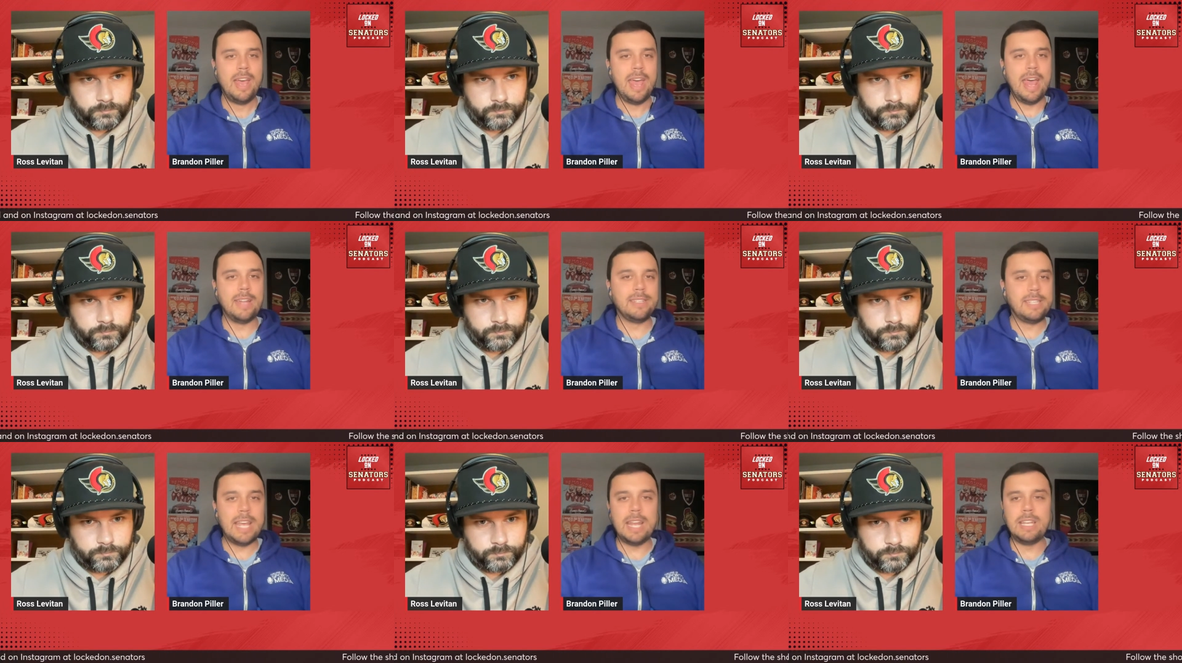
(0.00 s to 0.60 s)
Speaker 1: And
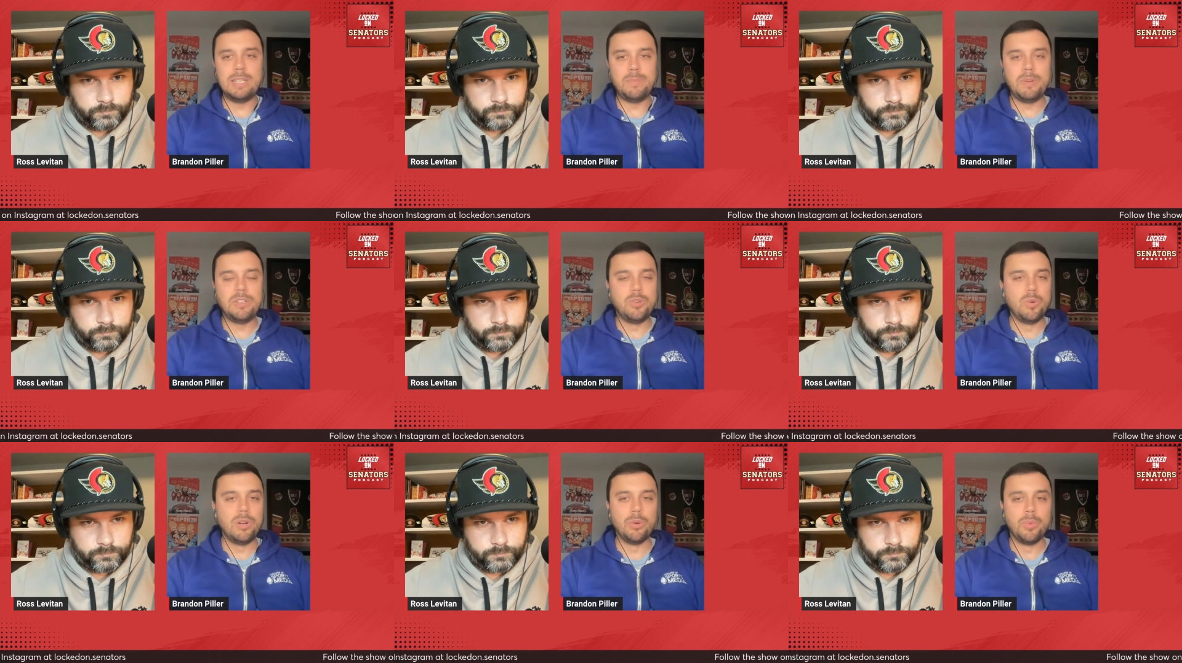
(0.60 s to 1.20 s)
Sandy's been
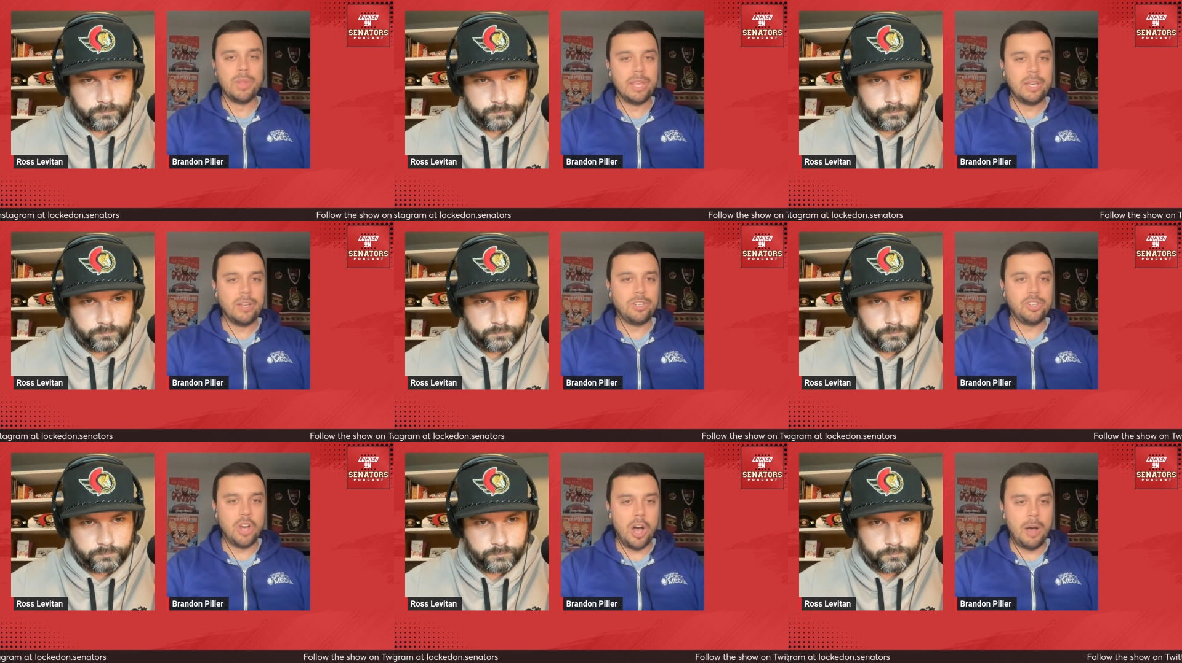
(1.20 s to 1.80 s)
doing a really good
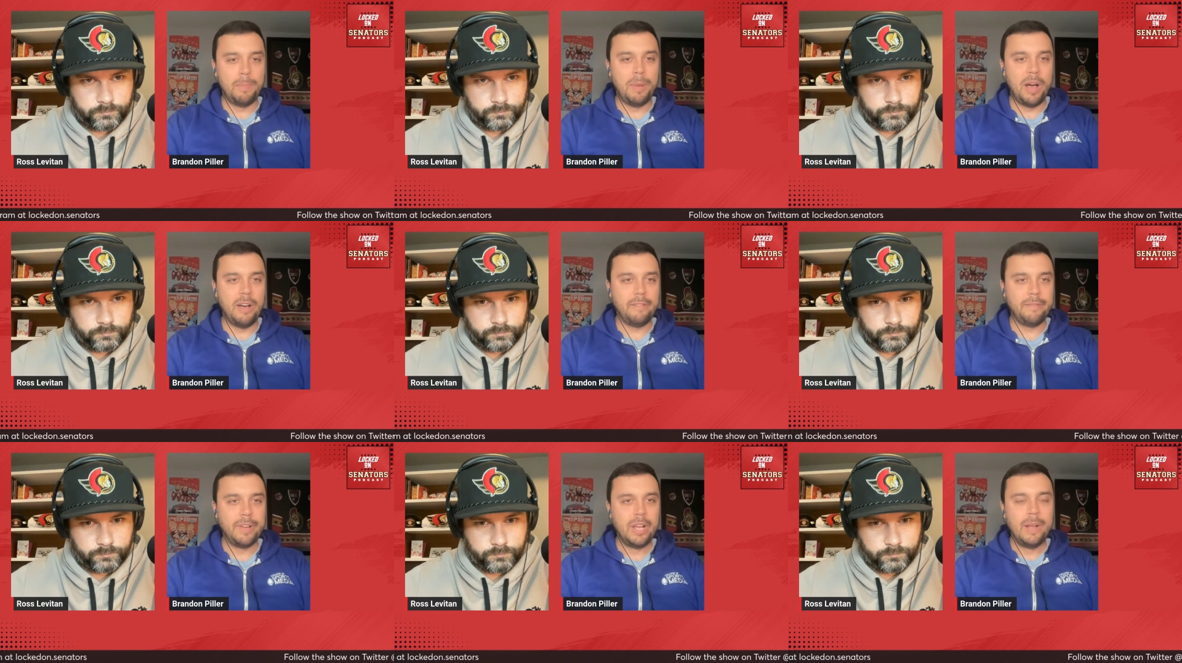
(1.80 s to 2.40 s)
job of